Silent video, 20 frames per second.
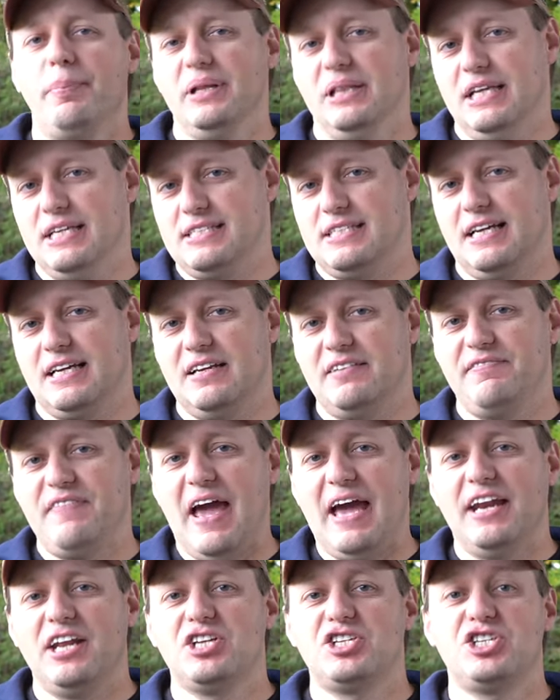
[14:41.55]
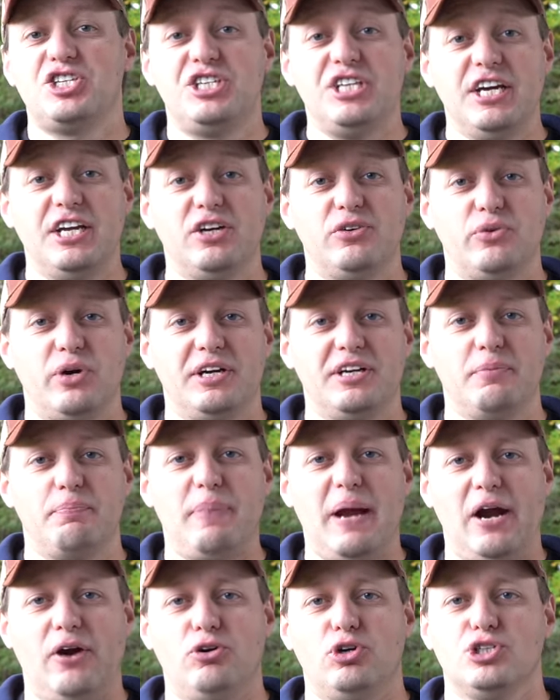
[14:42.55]
Ballistic Advantage did a run of
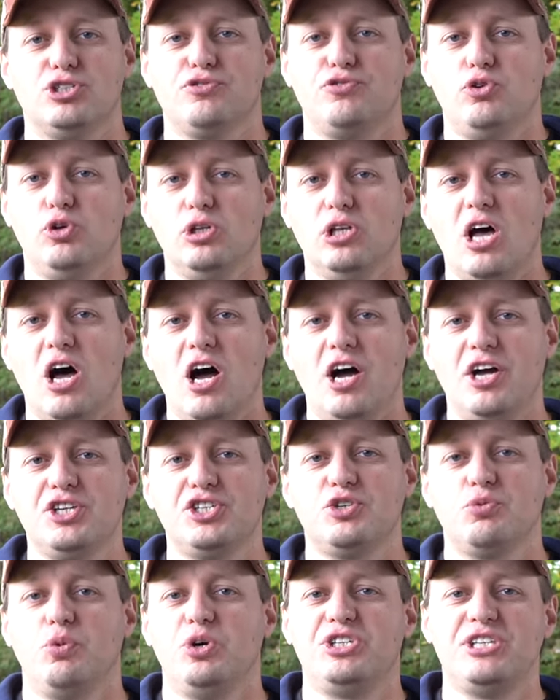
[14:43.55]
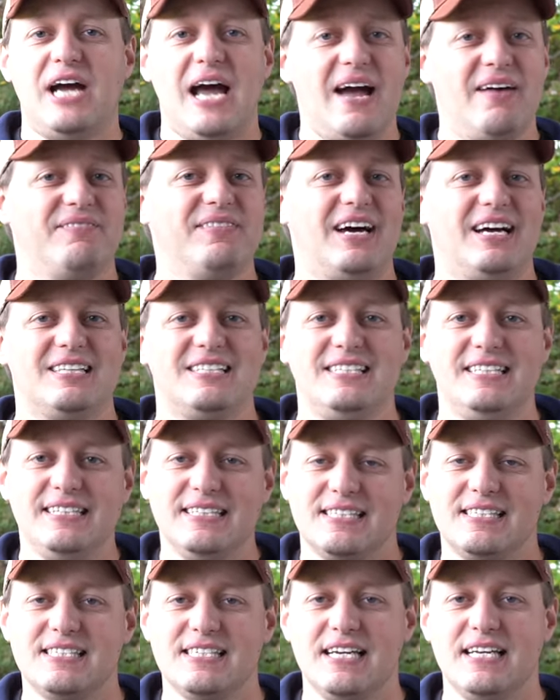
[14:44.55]
barrels for launch, which I have not
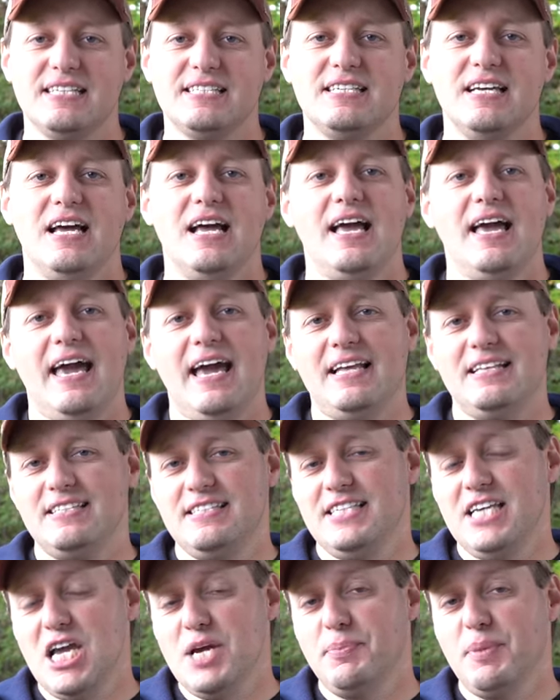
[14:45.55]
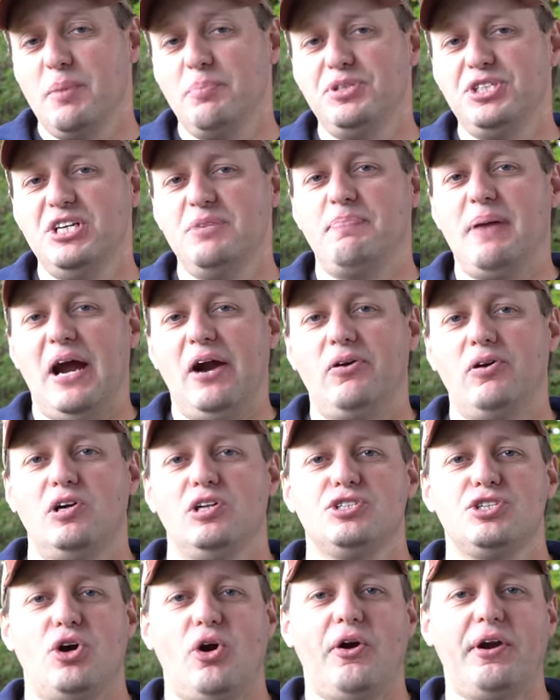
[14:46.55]
seen since, and CMMG
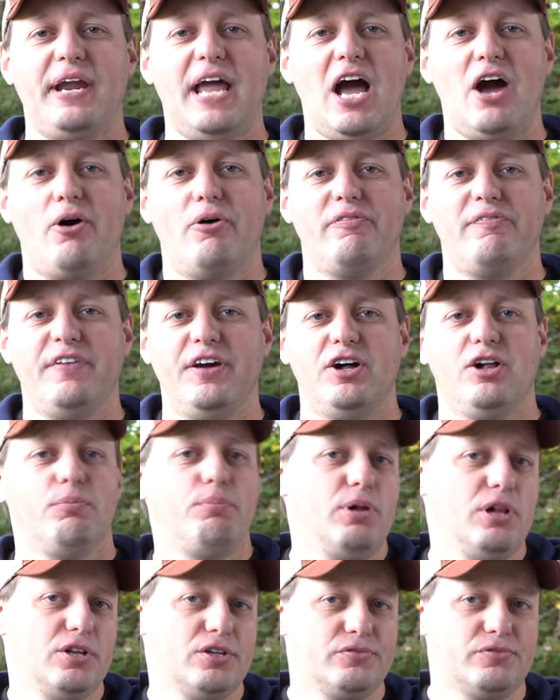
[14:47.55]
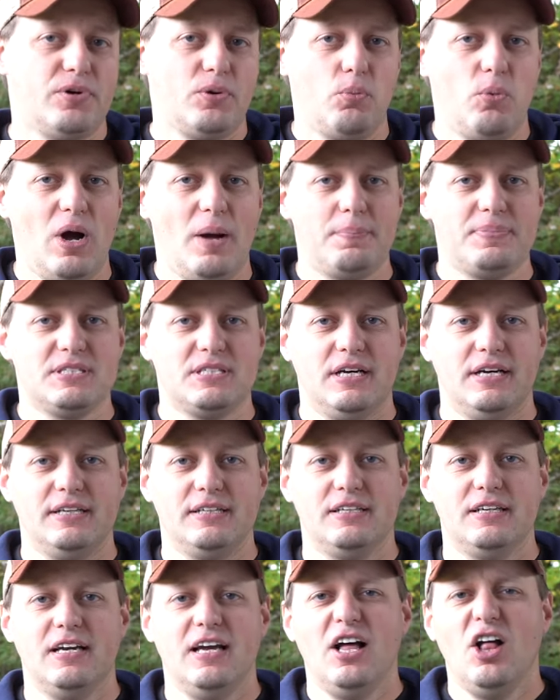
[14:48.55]
barrels are now available on their website.